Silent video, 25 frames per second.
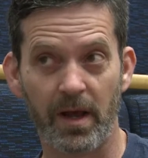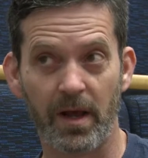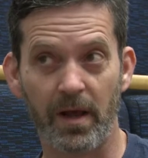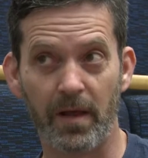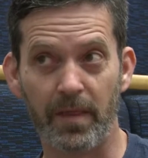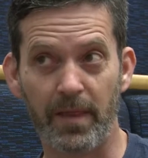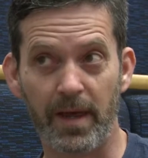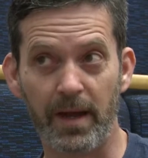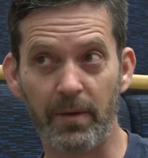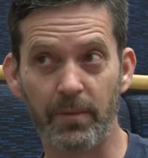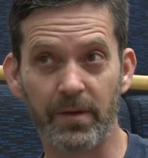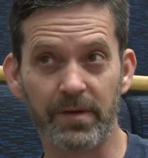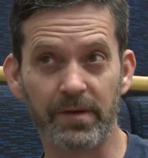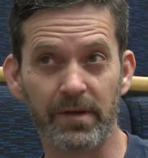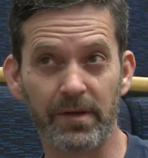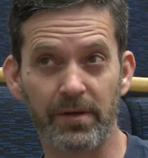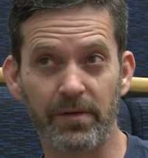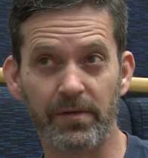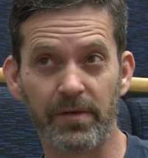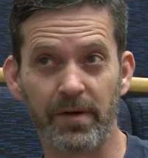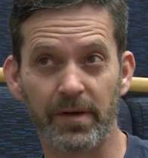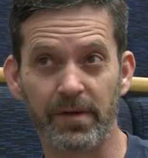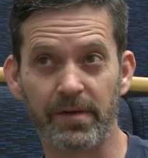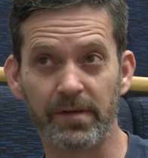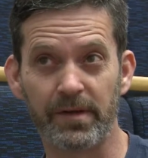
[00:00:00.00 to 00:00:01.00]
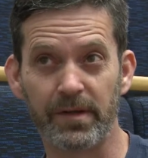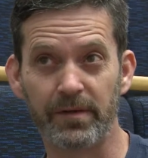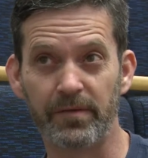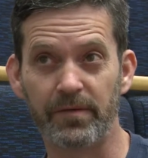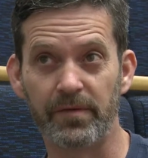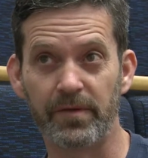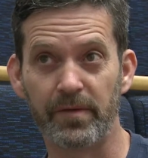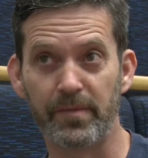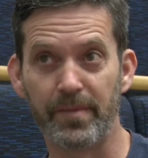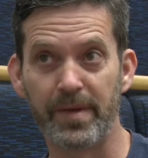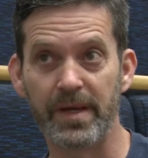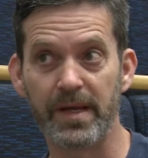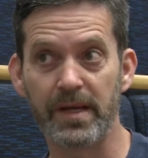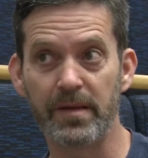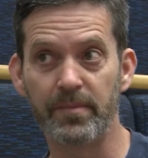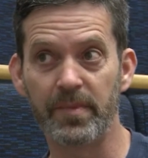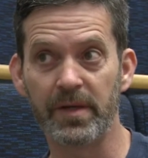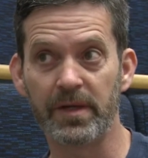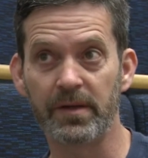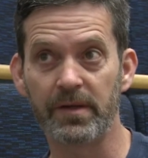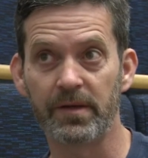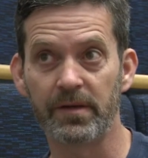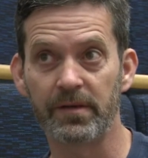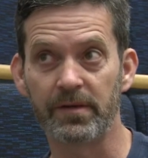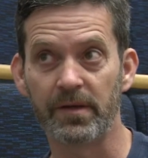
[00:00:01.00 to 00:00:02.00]
And that was interesting for me
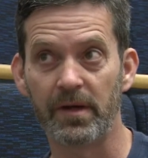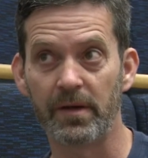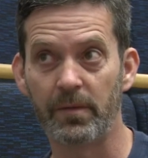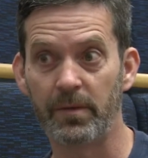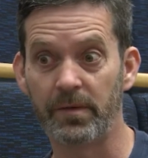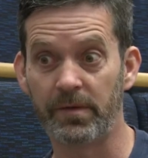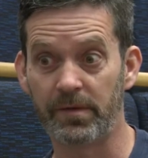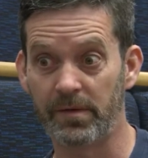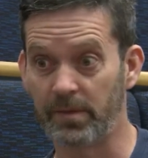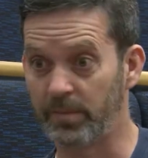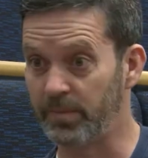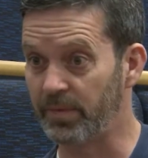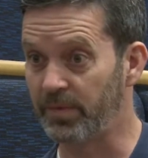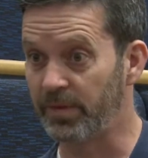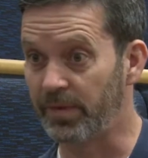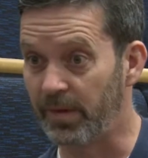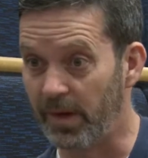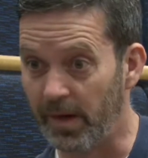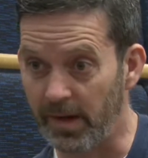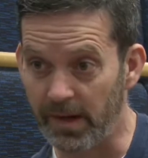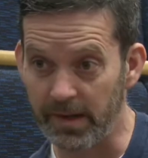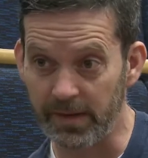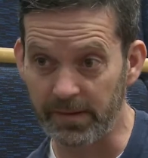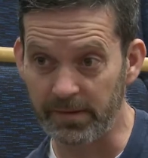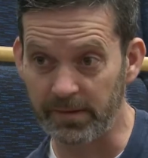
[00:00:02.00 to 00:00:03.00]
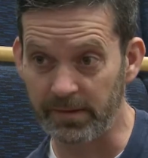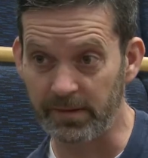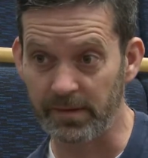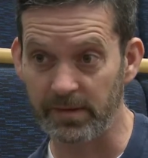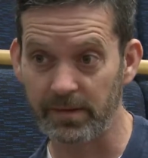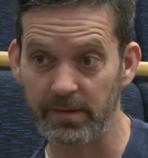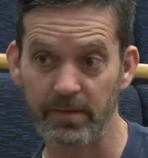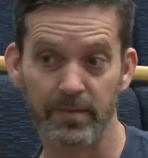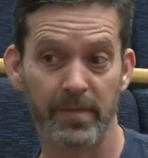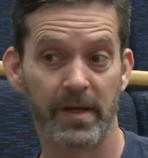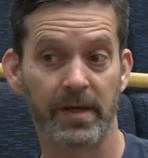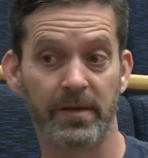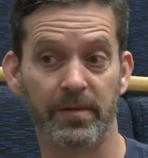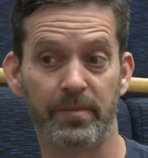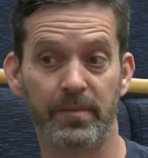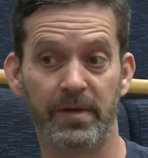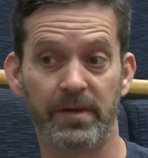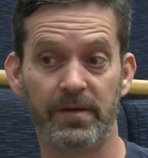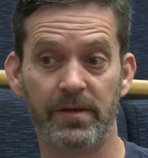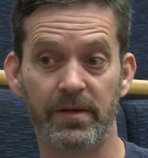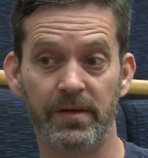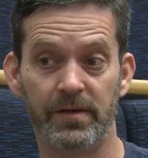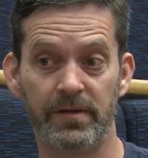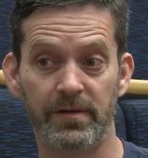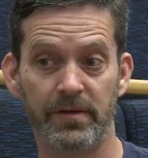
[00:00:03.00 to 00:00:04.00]
because I was surprised that the
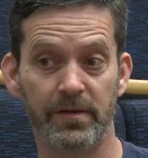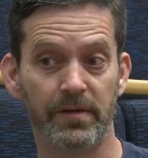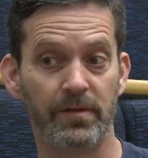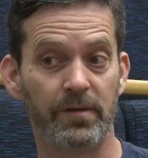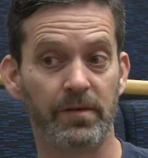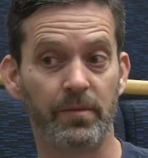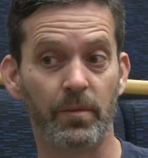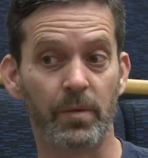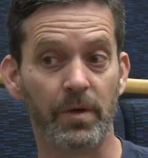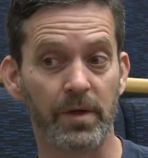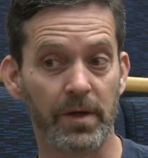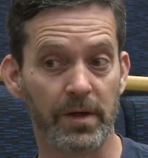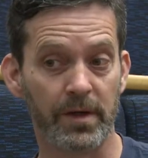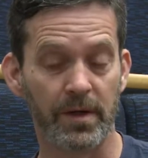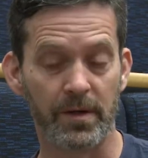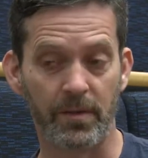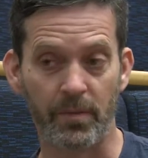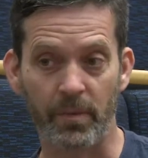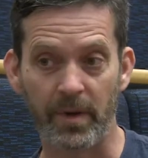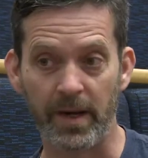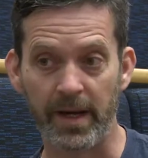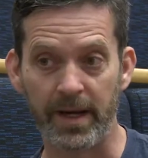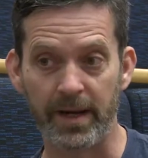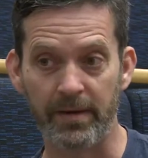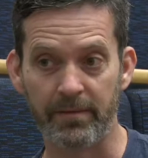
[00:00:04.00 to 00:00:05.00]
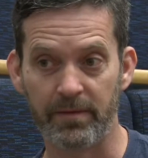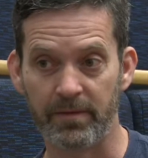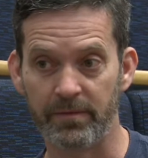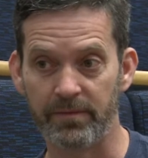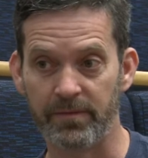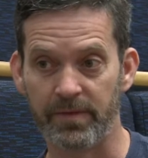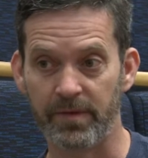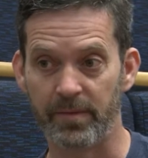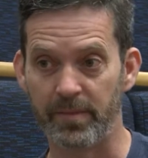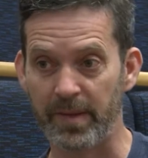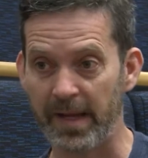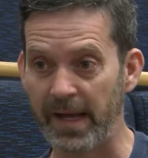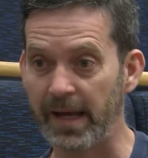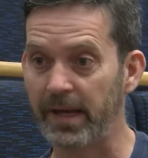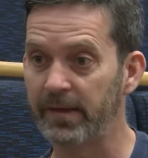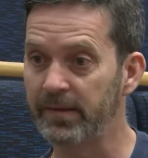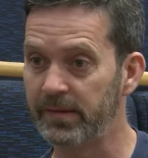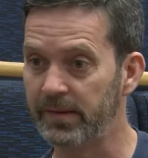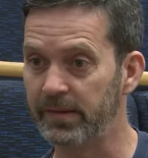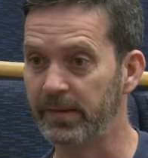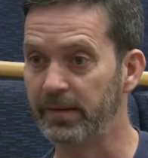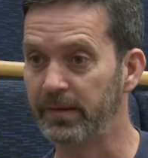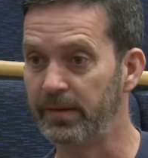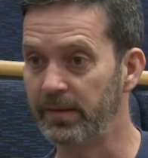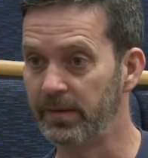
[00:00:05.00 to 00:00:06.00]
mathematicians weren't aware of the
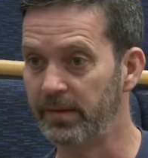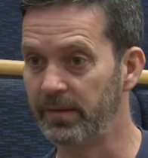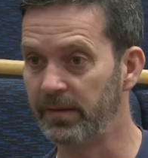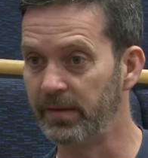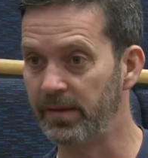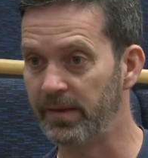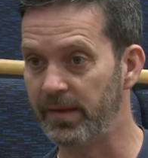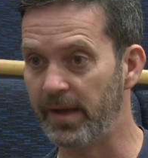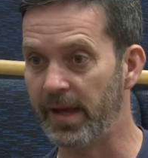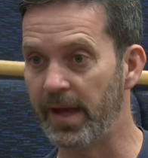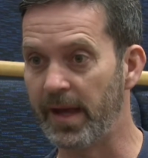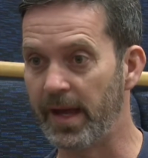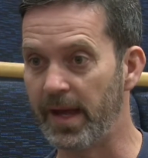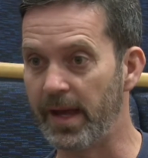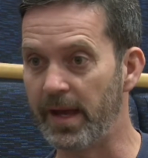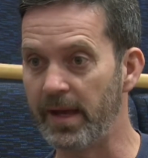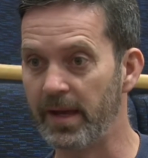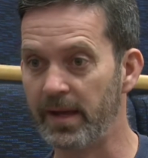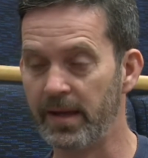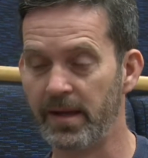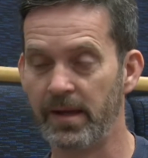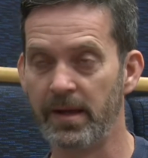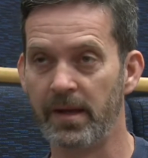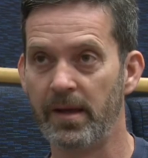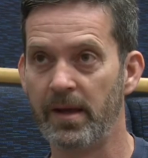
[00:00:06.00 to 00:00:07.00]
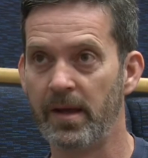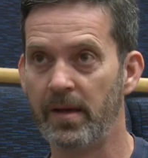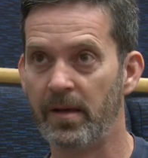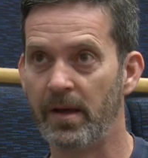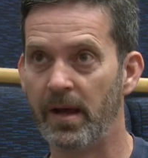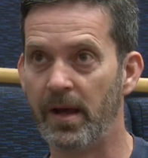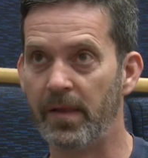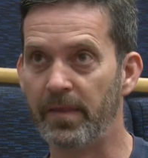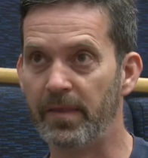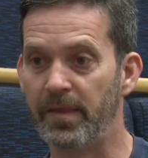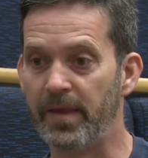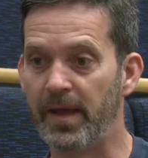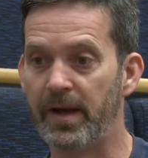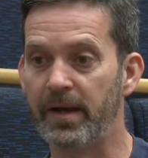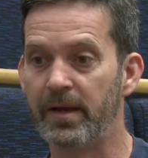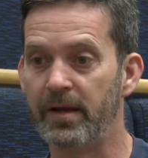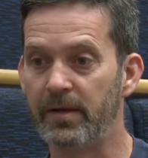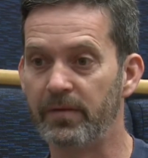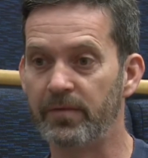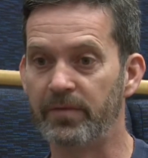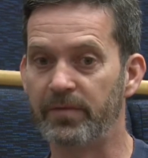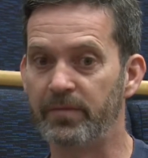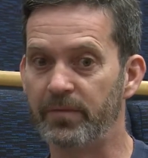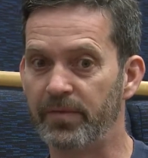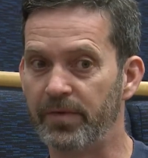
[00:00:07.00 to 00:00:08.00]
pattern there, and then
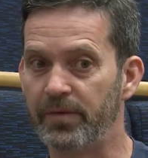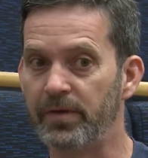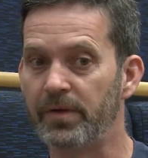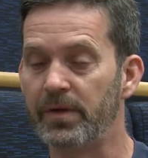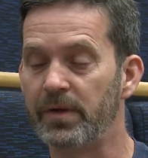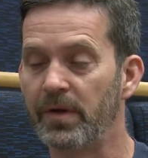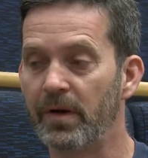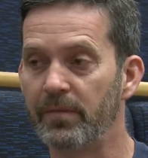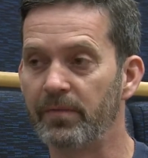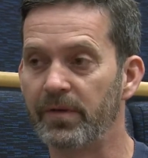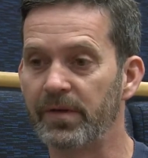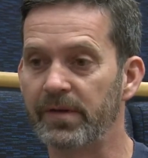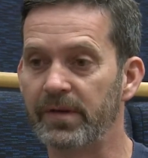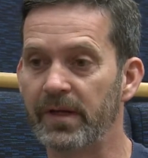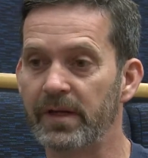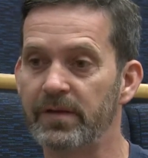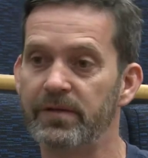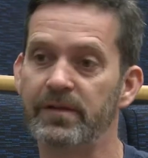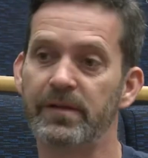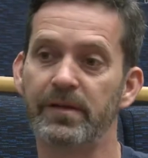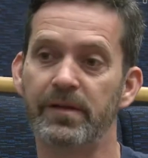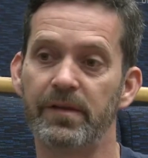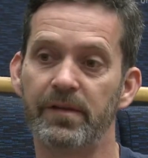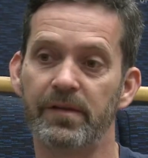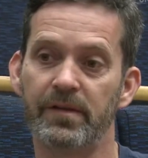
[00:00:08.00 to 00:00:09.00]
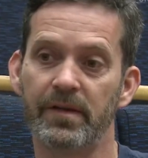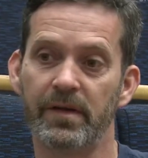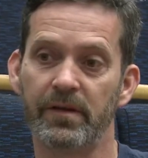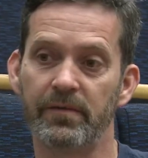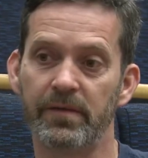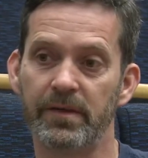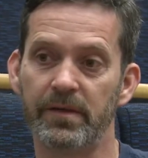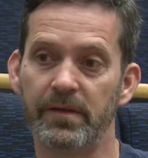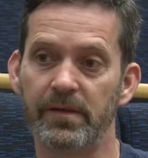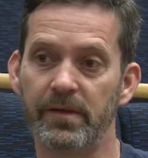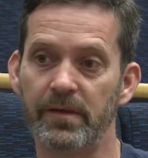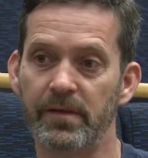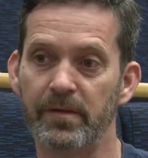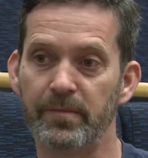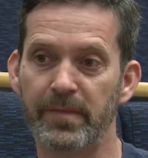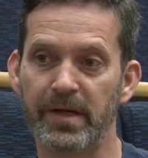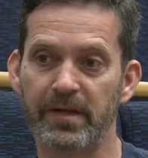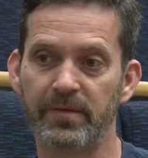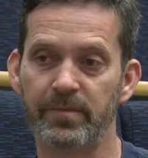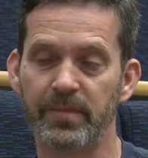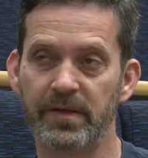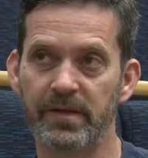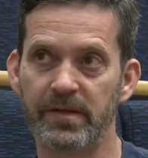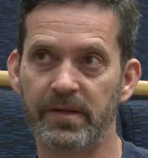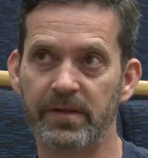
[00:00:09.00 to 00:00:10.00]
have, through conversation, discovered that the
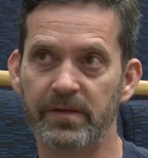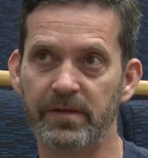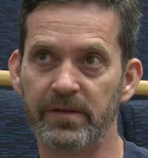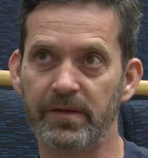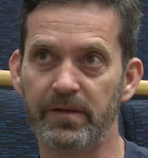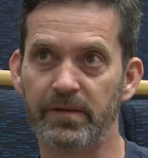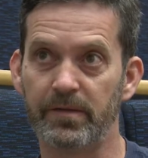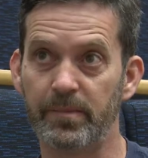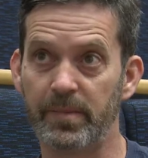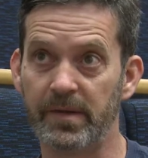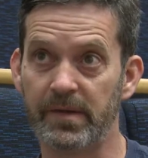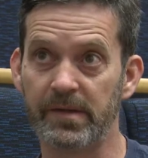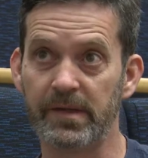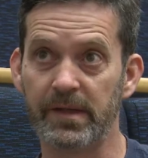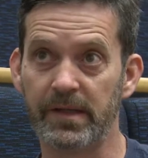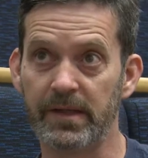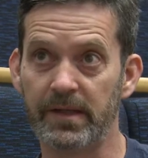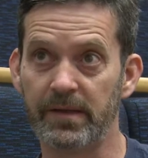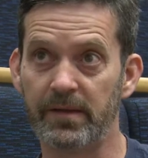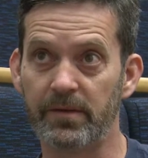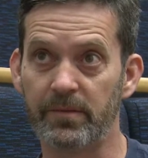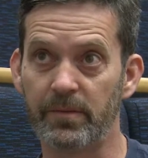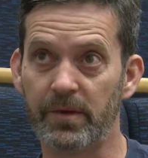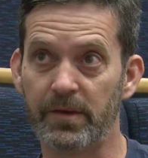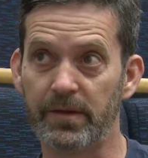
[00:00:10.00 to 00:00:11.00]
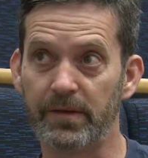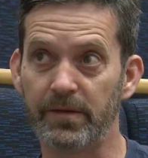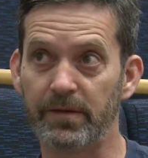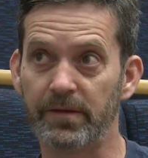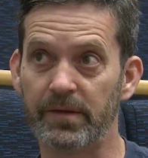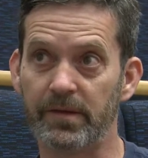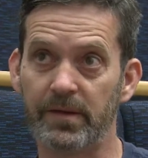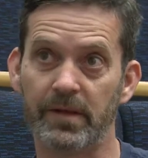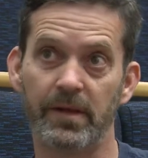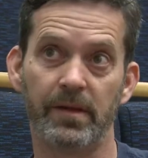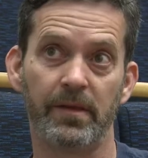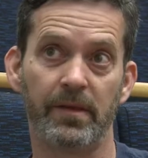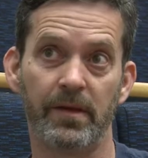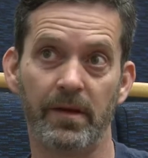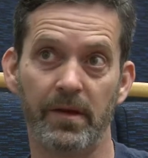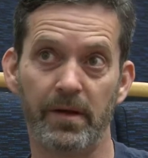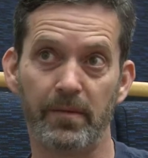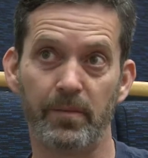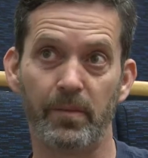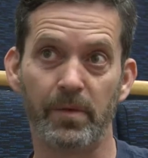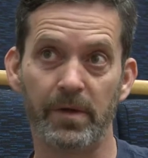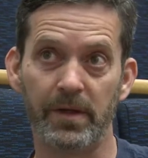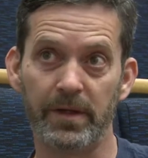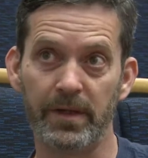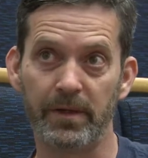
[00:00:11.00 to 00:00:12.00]
mathematicians, particularly the ones that
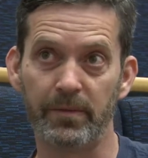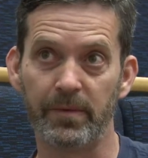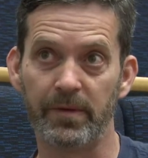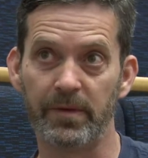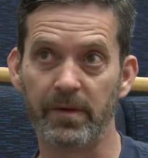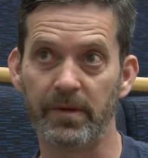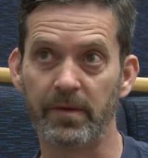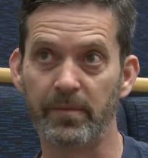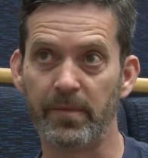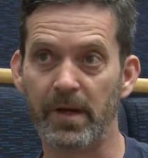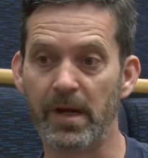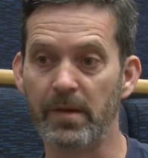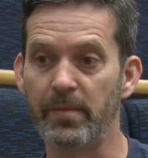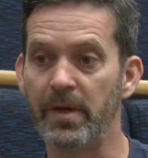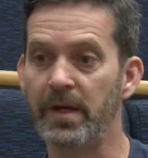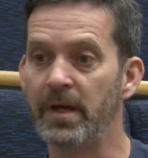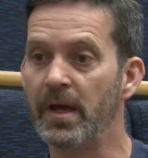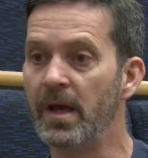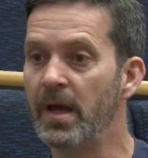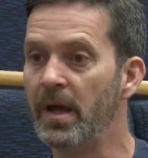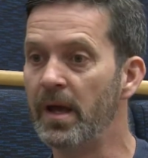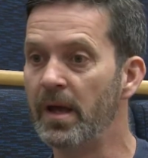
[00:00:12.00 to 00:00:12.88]
I'm working with at the moment,